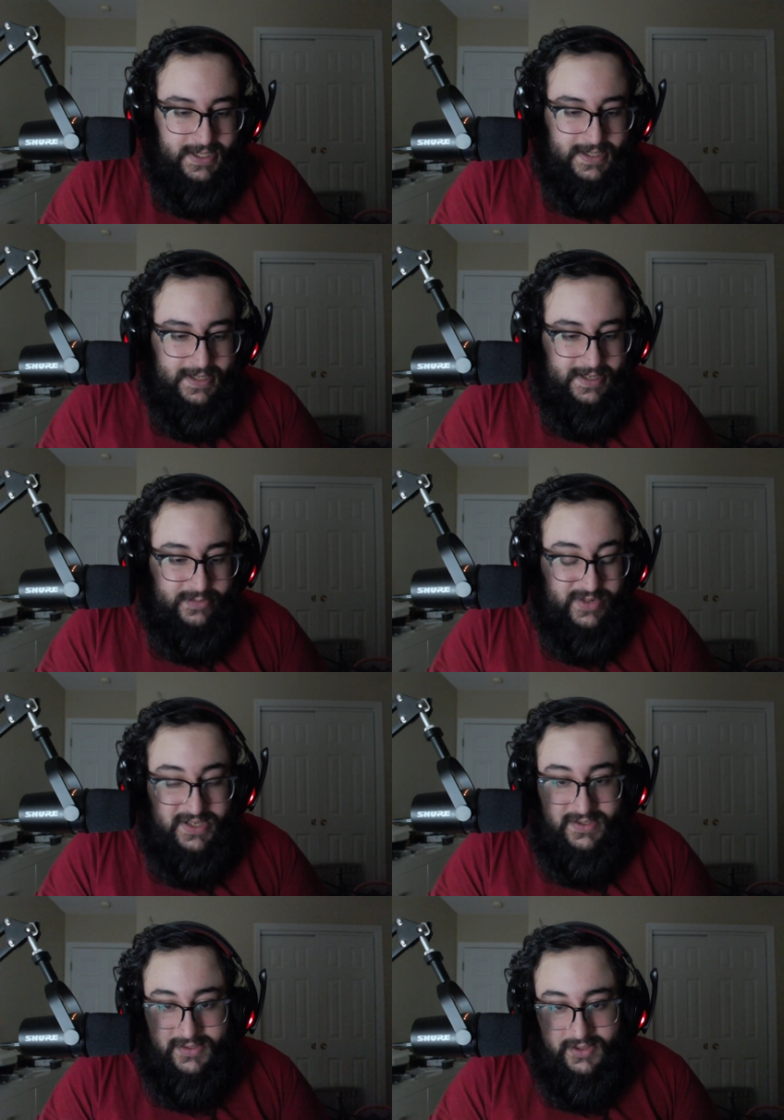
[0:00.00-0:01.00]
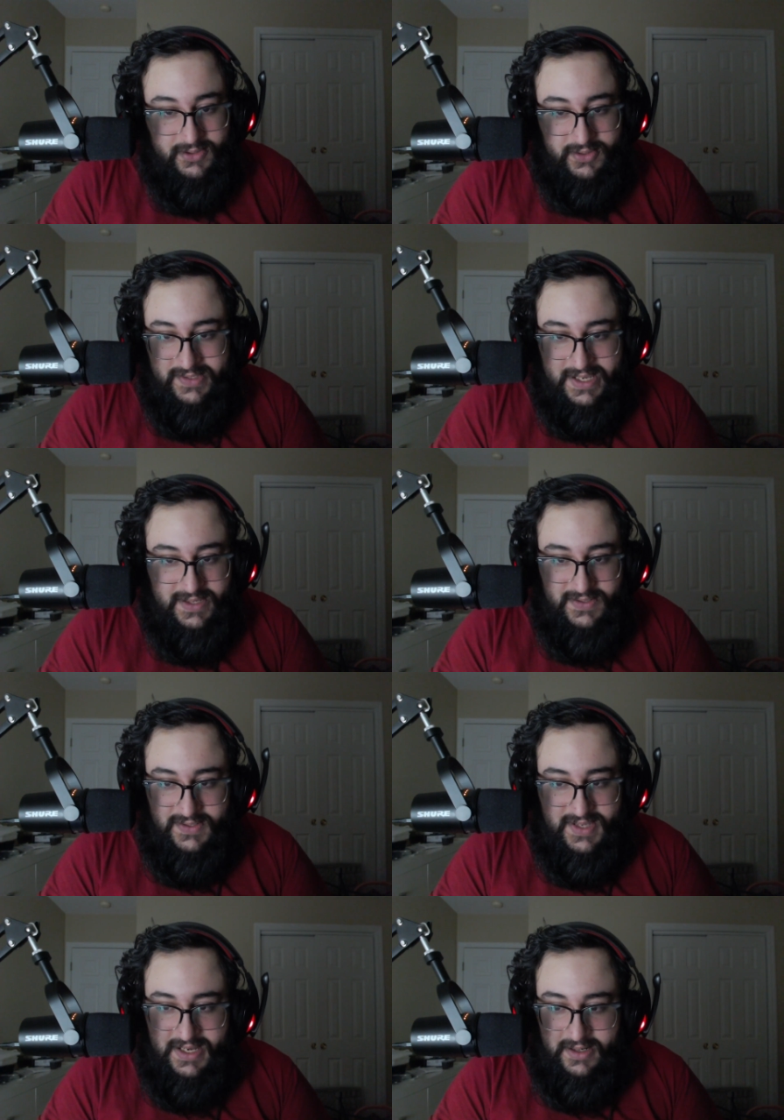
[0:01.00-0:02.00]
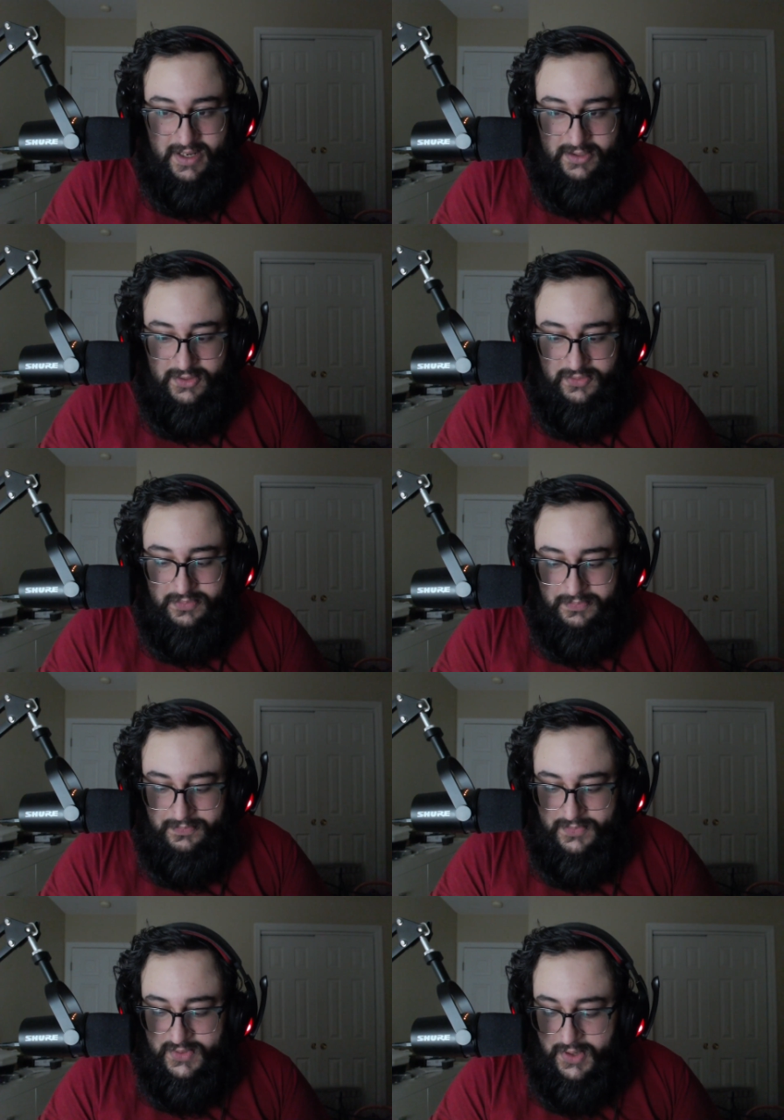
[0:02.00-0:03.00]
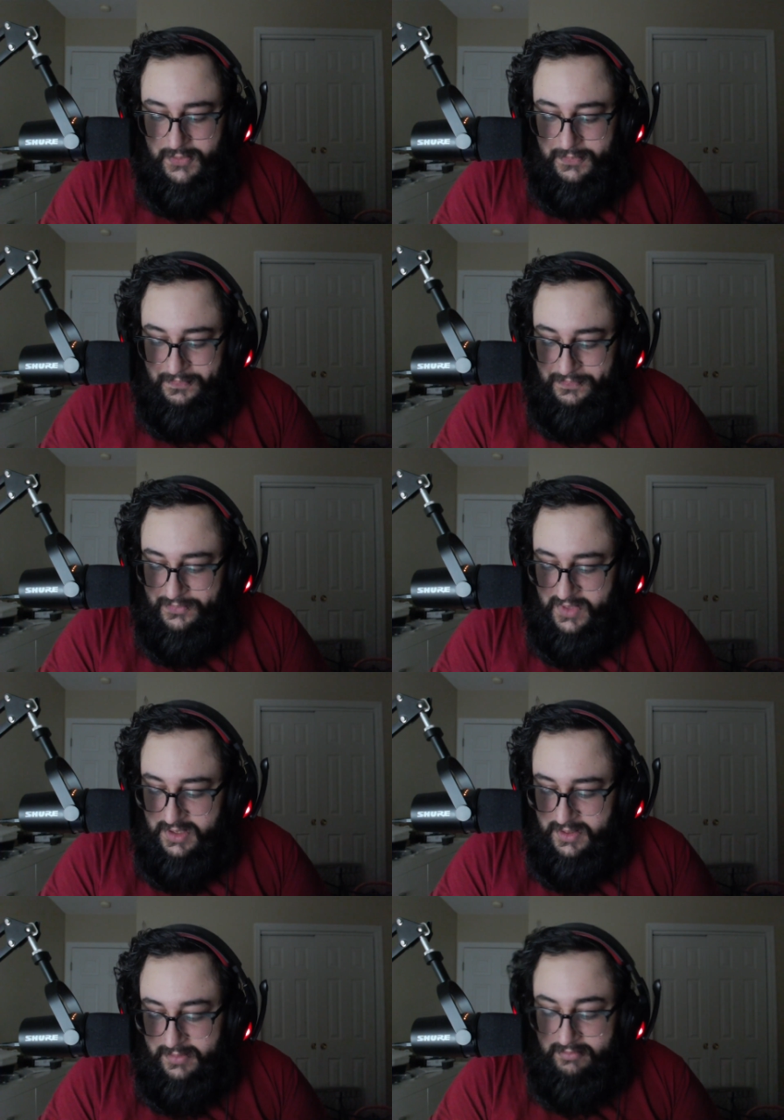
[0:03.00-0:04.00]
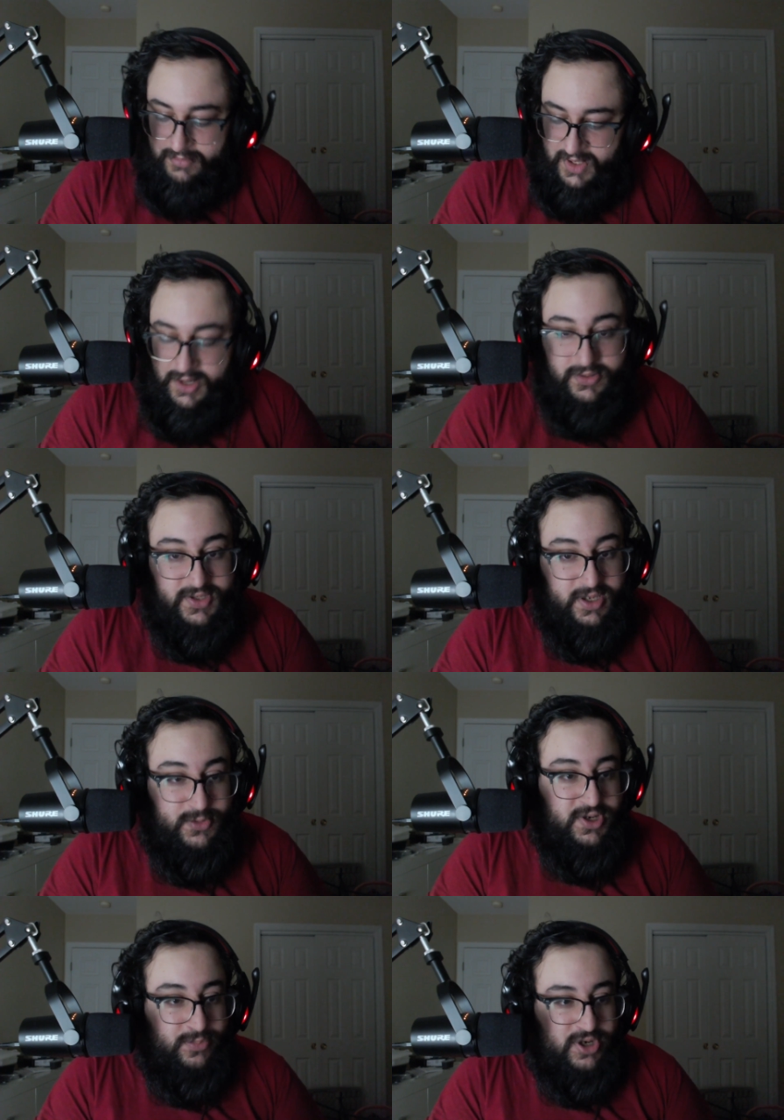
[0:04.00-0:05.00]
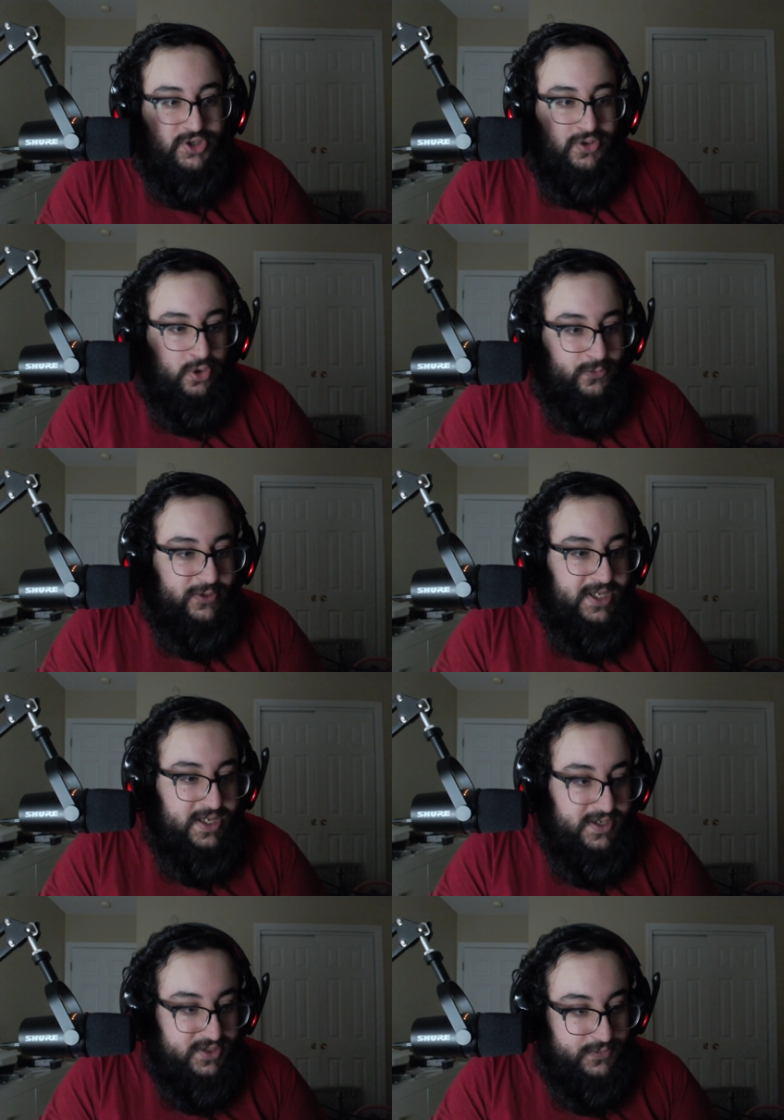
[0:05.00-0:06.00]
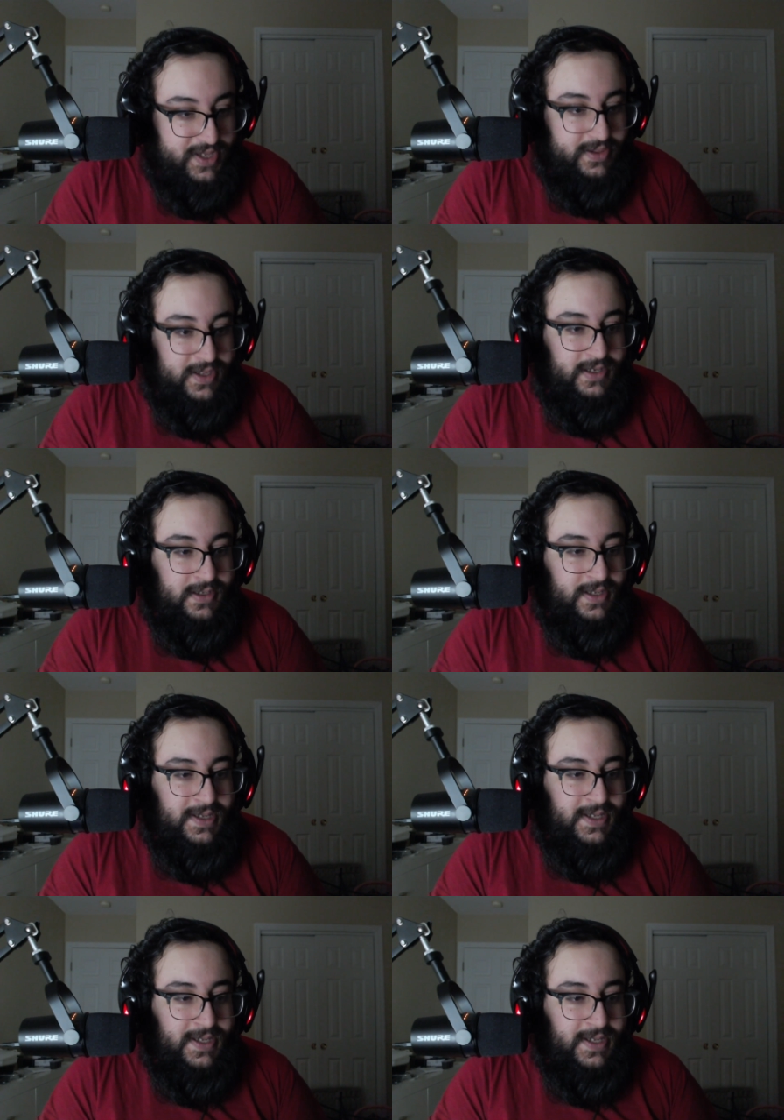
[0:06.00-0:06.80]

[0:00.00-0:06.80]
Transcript: Uh, but he's looks like he's decided not to. So here's the community pressure. Hopefully he does the right thing.